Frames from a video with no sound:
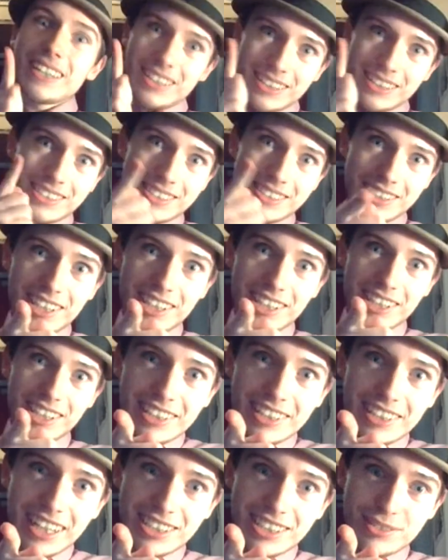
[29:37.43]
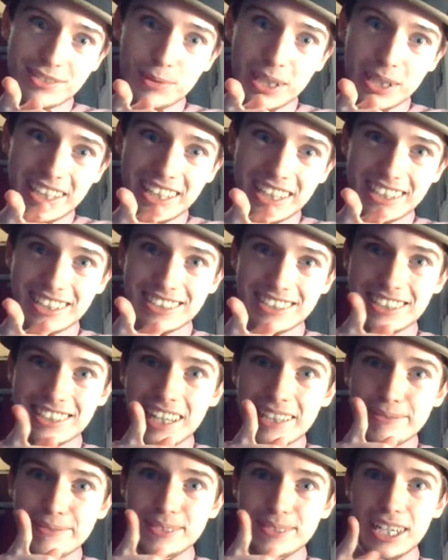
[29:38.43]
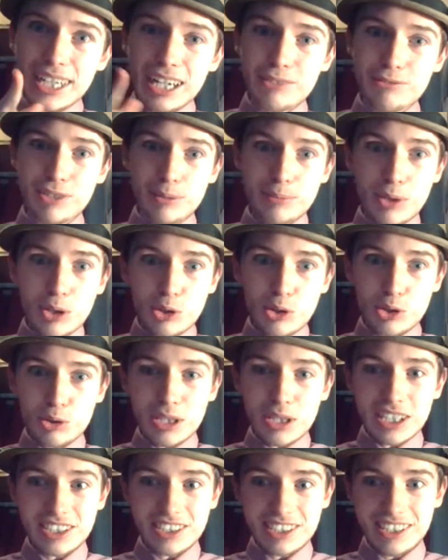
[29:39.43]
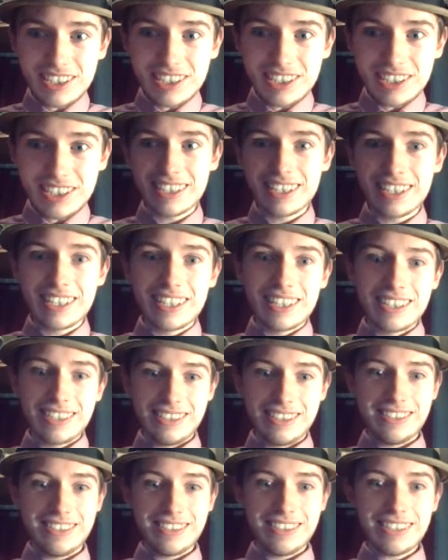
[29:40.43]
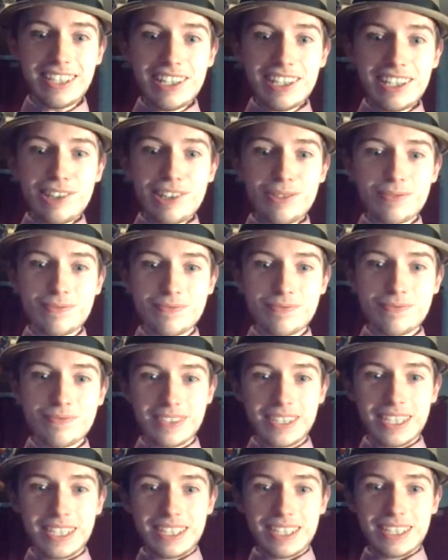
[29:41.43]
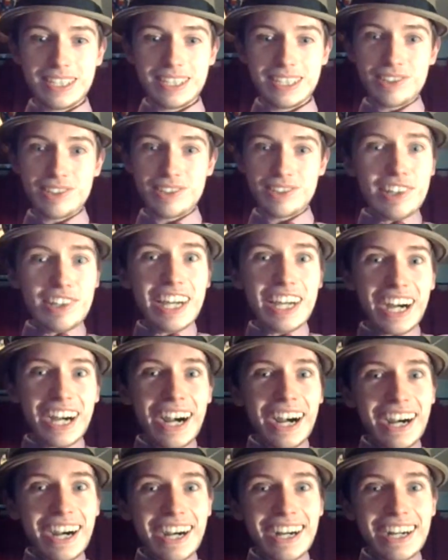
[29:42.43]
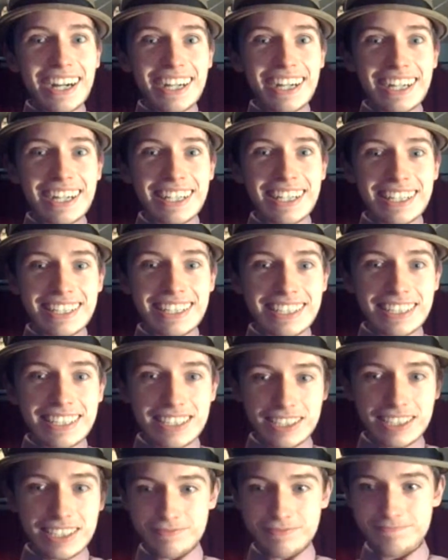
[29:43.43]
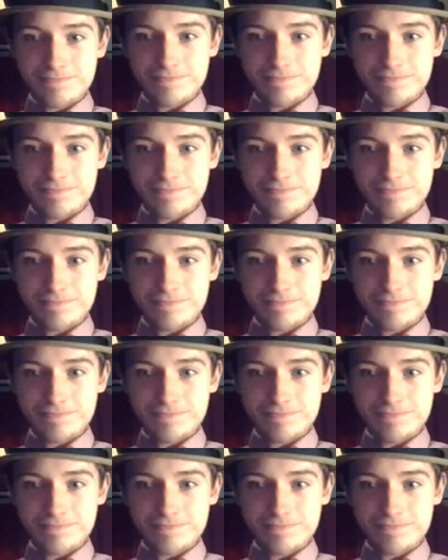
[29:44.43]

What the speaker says: See you next week at the same time for more questions. So, good night.